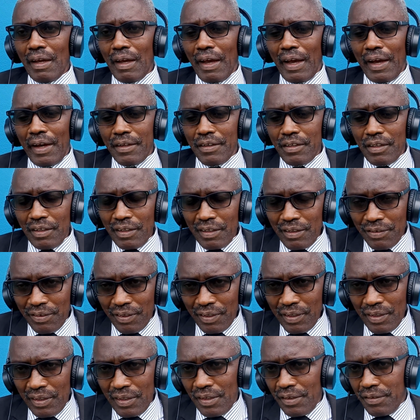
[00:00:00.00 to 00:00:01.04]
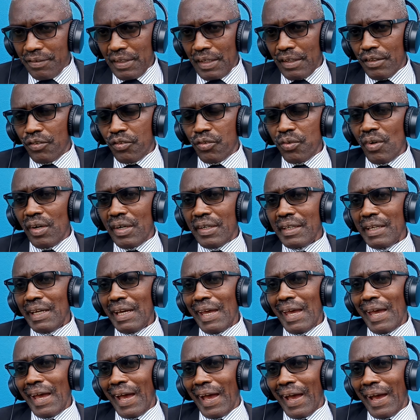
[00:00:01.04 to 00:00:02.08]
and his herds and so on.
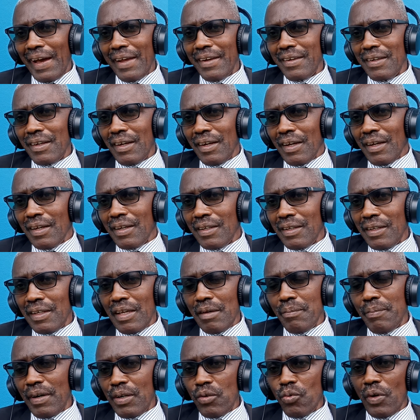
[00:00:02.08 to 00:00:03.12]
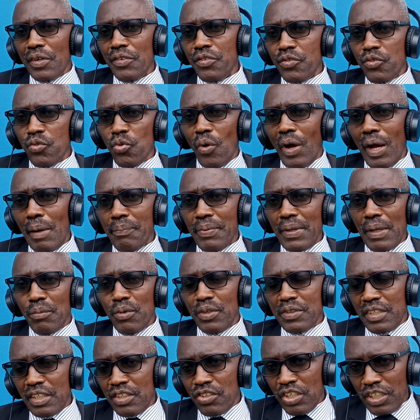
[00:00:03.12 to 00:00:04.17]
And Laban was too happy
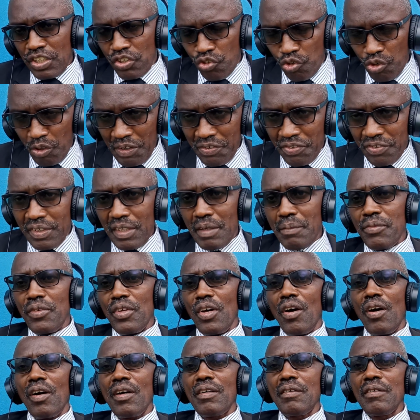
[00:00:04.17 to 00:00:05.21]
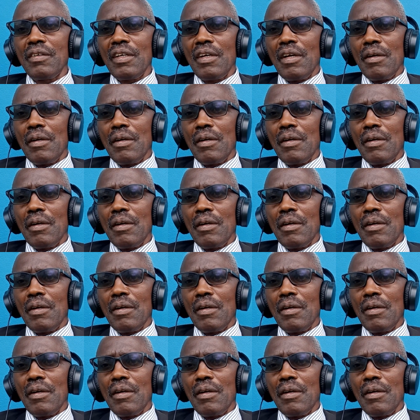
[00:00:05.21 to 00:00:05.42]
about it. He chased him down.